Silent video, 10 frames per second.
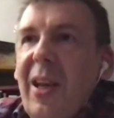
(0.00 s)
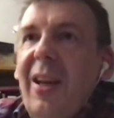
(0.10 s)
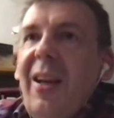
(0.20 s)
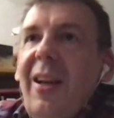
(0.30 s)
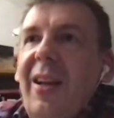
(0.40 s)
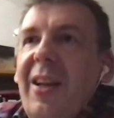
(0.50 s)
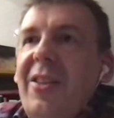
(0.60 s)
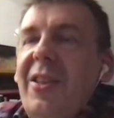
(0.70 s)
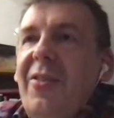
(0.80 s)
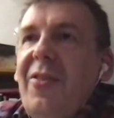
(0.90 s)
For me,
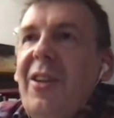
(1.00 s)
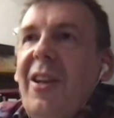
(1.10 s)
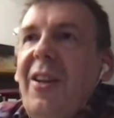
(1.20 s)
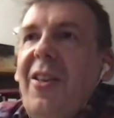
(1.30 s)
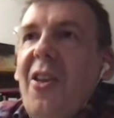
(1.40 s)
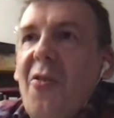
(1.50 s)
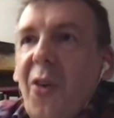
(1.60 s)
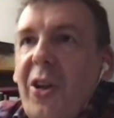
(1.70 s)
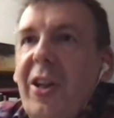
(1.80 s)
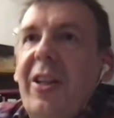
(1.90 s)
at least, if
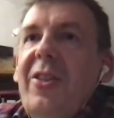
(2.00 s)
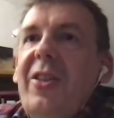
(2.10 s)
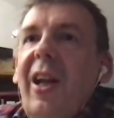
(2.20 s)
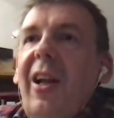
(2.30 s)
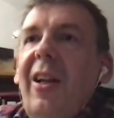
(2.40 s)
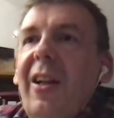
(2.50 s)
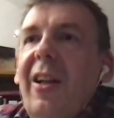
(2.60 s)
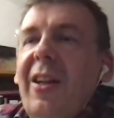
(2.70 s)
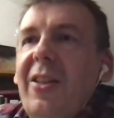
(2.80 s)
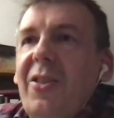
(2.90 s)
the avoiding the
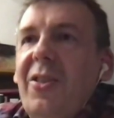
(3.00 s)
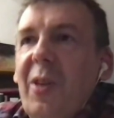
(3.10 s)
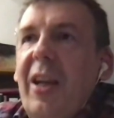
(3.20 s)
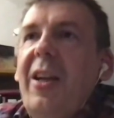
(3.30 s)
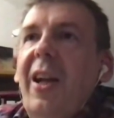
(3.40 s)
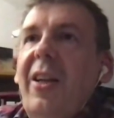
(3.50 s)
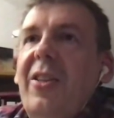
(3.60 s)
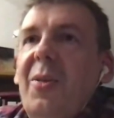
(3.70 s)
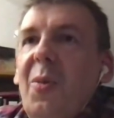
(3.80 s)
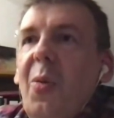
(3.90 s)
scandal is to
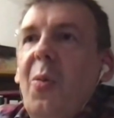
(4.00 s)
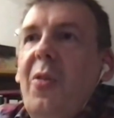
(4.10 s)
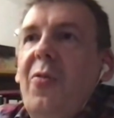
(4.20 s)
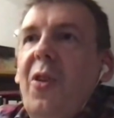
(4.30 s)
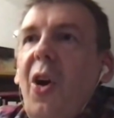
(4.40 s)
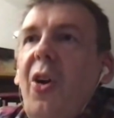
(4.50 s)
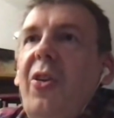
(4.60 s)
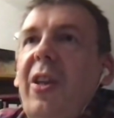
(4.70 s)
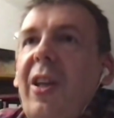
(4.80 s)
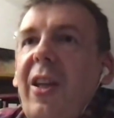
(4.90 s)
recognize that what we've
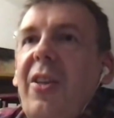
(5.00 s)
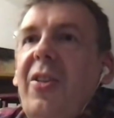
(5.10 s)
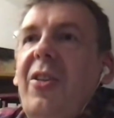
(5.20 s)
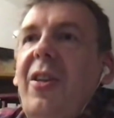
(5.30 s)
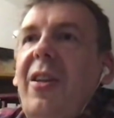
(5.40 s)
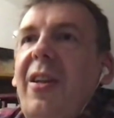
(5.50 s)
got is